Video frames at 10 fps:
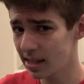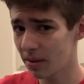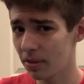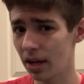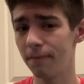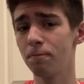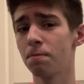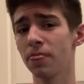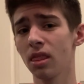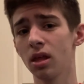him there.
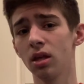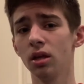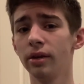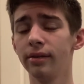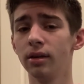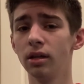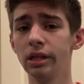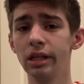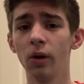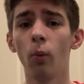
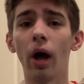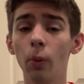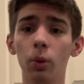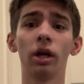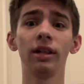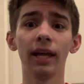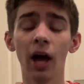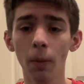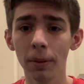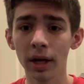Why weren't they
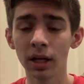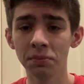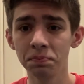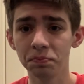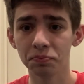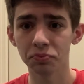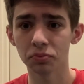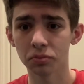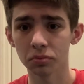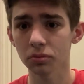helping him?
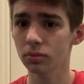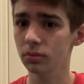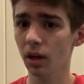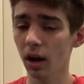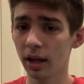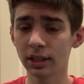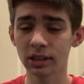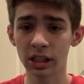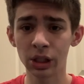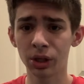Because
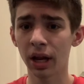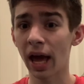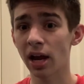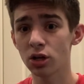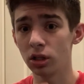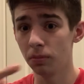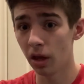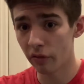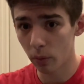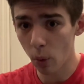he could actually be
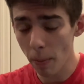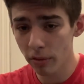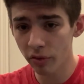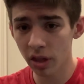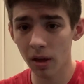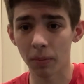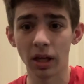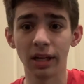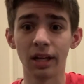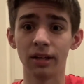a weapon for them. He
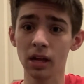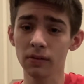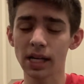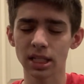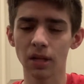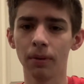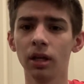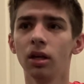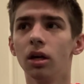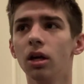didn't terrorize
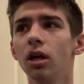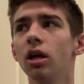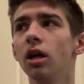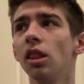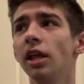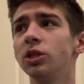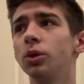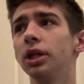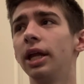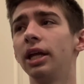anybody. They were
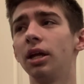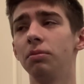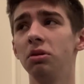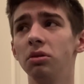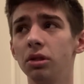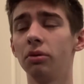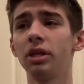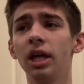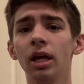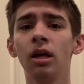letting him do his own
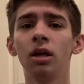thing.